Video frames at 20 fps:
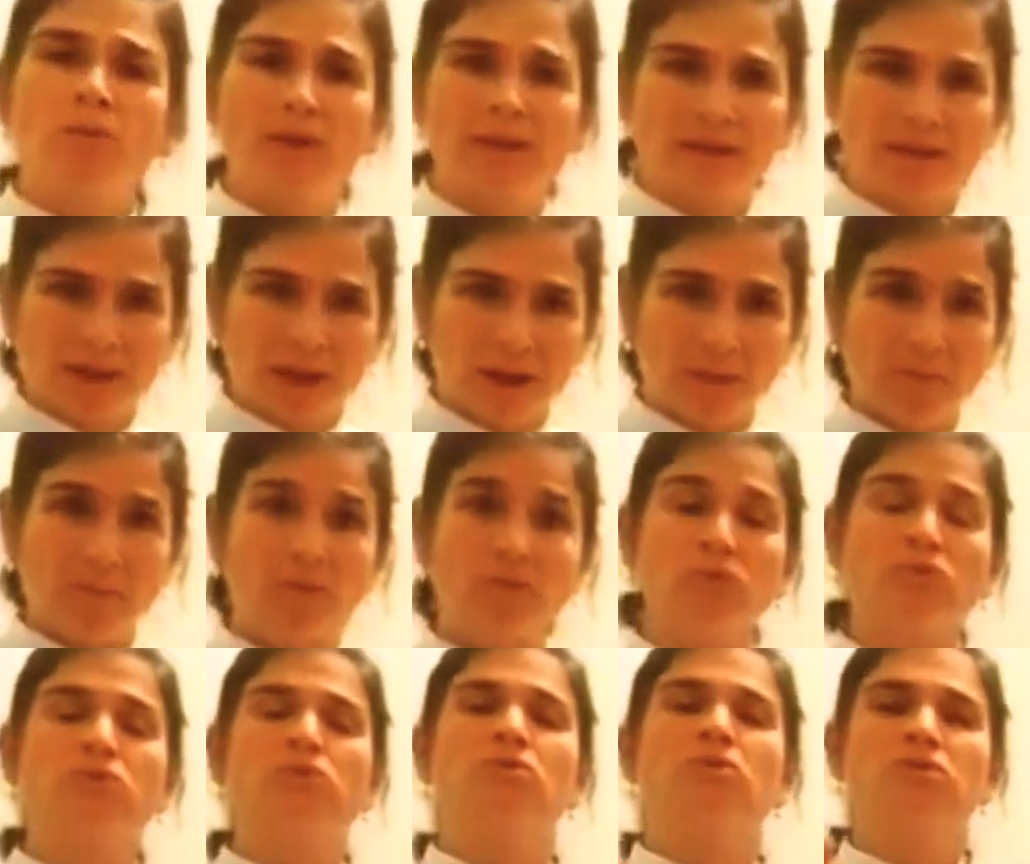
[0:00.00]
we wake
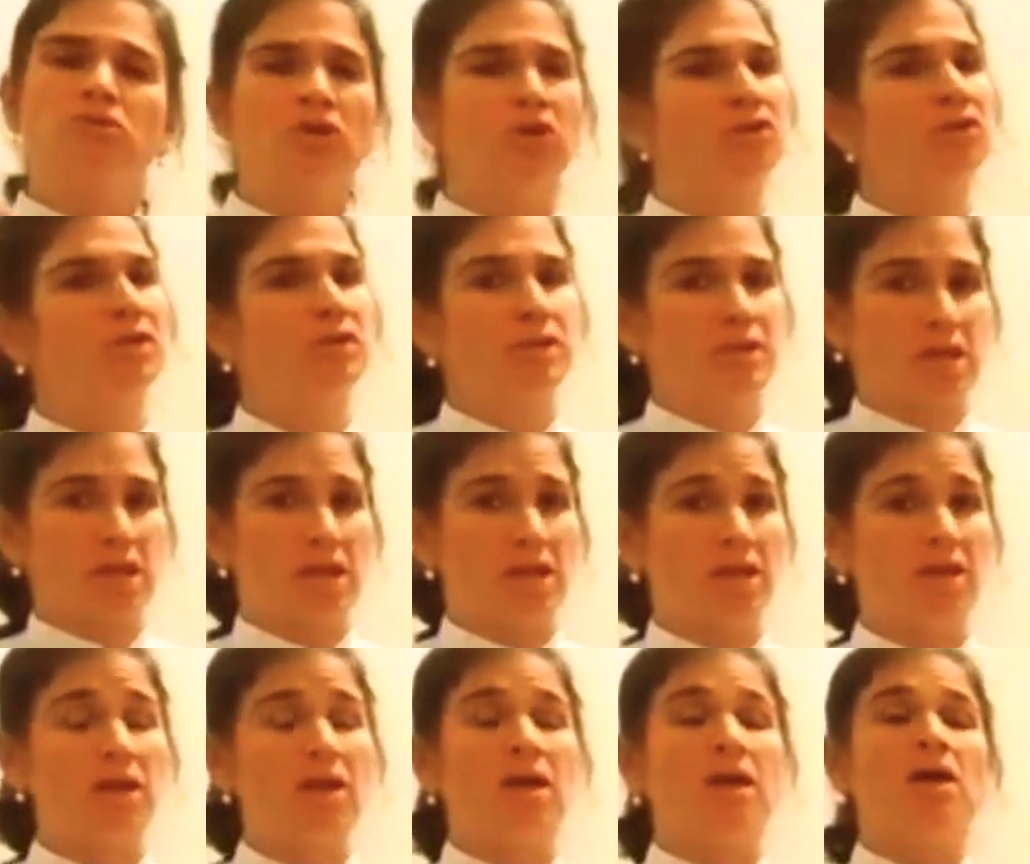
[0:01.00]
up to start the day.